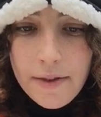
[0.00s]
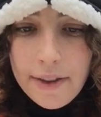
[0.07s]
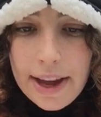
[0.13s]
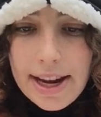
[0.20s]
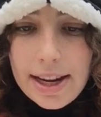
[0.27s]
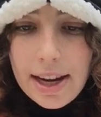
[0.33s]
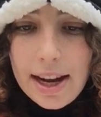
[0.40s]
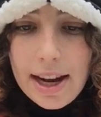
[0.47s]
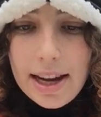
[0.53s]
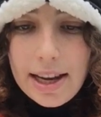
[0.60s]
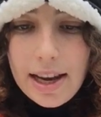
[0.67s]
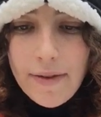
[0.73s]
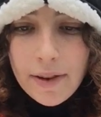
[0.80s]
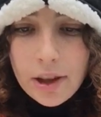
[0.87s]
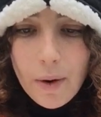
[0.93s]
Like,
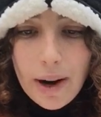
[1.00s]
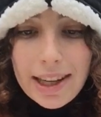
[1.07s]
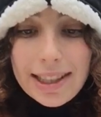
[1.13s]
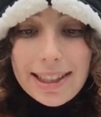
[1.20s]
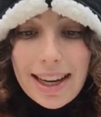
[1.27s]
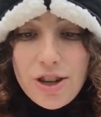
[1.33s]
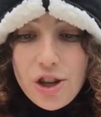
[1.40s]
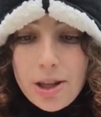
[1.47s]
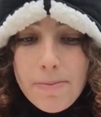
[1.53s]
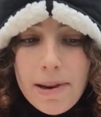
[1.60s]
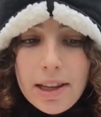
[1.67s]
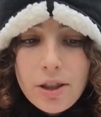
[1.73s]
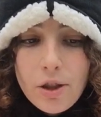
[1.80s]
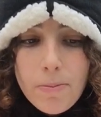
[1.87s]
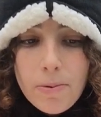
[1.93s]
even though I sketched this
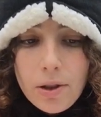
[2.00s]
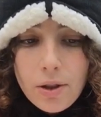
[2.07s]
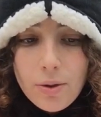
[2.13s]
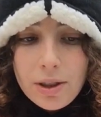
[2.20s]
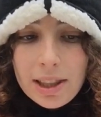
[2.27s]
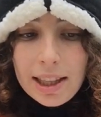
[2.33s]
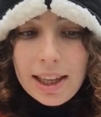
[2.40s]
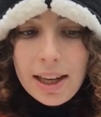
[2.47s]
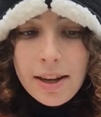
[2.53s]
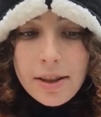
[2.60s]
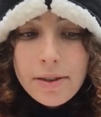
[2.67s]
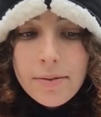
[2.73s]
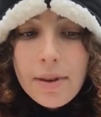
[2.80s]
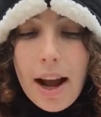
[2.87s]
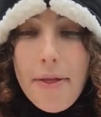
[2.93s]
piece super loosely,
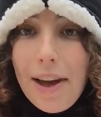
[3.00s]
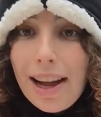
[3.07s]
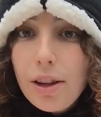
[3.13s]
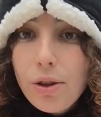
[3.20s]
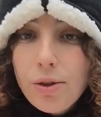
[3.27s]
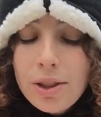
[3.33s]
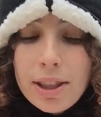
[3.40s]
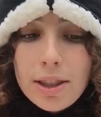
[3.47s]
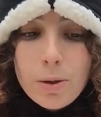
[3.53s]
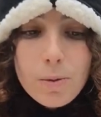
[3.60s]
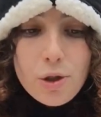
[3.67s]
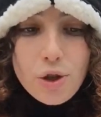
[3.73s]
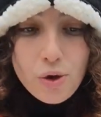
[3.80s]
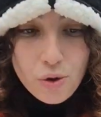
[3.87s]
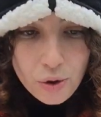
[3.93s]
and that looseness
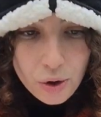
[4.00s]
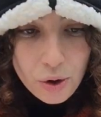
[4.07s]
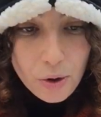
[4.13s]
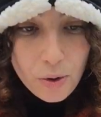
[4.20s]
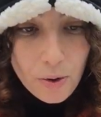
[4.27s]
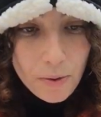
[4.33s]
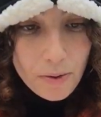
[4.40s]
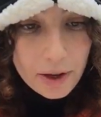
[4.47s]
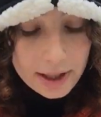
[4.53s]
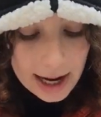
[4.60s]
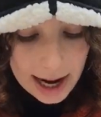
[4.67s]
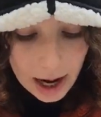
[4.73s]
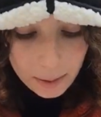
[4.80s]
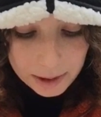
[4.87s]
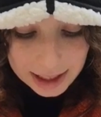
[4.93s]
was true the
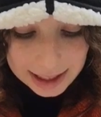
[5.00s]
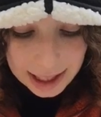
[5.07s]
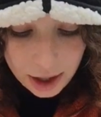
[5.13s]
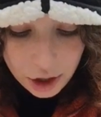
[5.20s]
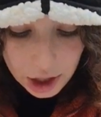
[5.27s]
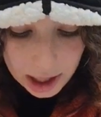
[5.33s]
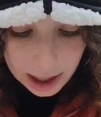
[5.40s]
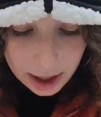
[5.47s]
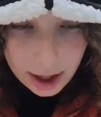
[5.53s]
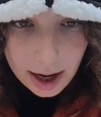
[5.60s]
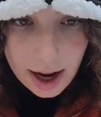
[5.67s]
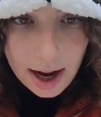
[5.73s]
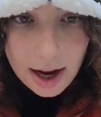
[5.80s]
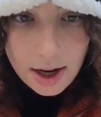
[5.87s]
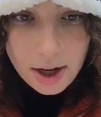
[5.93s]
day I was sketching,
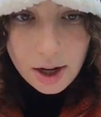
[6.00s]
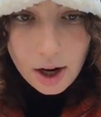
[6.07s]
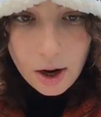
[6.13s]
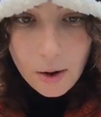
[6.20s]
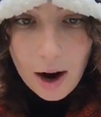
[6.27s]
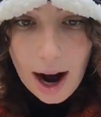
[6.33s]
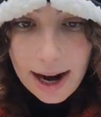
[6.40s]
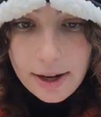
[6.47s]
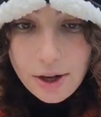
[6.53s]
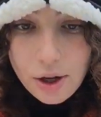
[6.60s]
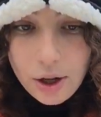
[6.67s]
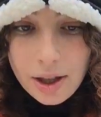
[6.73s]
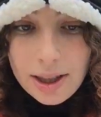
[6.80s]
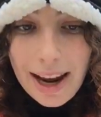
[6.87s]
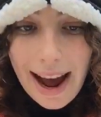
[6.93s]
you know, I
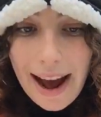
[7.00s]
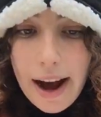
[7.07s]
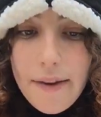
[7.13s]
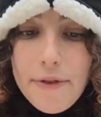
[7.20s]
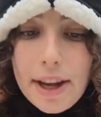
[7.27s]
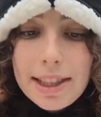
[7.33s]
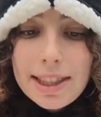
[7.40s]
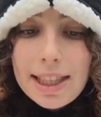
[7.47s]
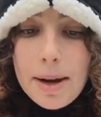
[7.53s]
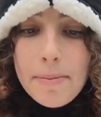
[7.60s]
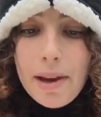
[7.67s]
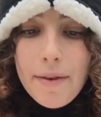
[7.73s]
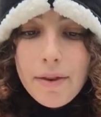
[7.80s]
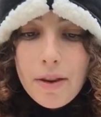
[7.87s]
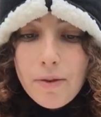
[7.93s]
couldn't have that same
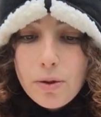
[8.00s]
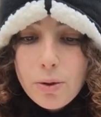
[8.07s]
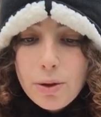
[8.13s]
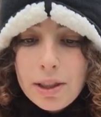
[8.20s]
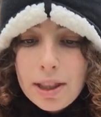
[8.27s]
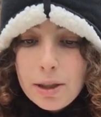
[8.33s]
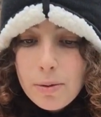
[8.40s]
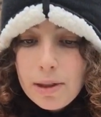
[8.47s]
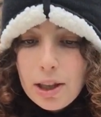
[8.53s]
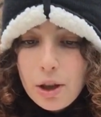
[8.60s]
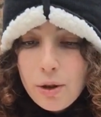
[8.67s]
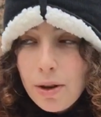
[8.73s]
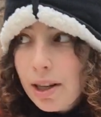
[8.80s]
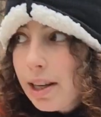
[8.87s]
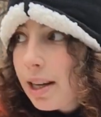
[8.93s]
level of looseness with the
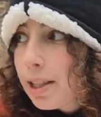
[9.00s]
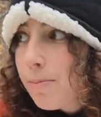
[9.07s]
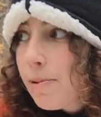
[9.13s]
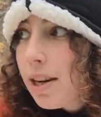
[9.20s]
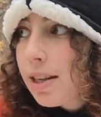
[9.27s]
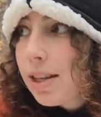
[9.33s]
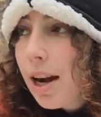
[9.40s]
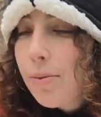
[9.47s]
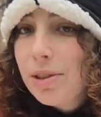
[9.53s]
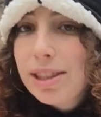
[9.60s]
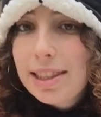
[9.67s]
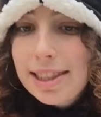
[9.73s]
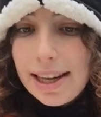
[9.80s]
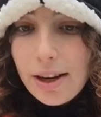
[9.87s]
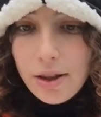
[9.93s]
acrylics because I was
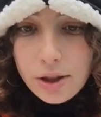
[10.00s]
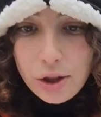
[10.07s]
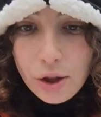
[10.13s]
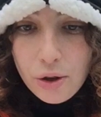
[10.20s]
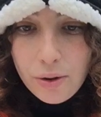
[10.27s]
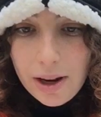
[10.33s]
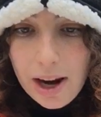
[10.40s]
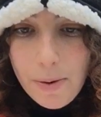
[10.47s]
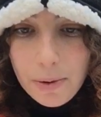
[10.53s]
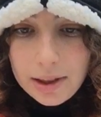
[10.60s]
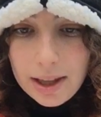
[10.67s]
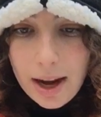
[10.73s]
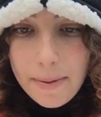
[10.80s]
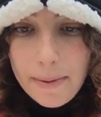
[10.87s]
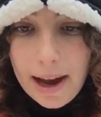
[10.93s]
scared to create with
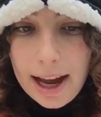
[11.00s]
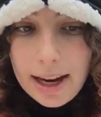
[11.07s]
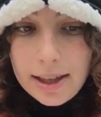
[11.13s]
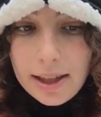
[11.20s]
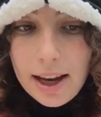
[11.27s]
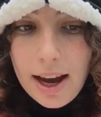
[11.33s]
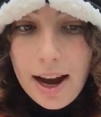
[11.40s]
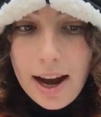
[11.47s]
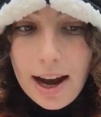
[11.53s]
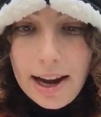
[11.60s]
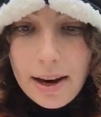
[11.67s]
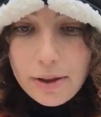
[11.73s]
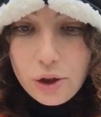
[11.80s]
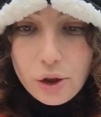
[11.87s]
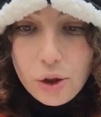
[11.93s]
them, and
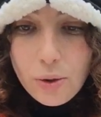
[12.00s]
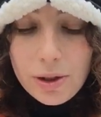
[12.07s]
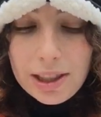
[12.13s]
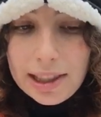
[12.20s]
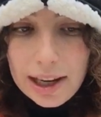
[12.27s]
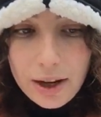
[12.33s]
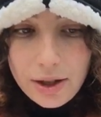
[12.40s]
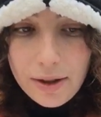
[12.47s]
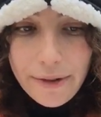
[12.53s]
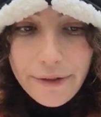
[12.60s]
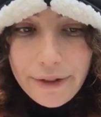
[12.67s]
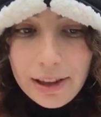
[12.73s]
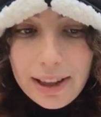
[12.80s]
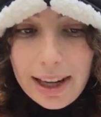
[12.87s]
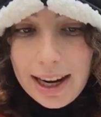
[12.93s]
I was so scared to
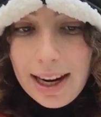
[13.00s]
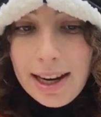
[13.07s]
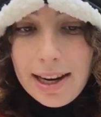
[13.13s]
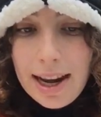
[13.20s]
fill it in.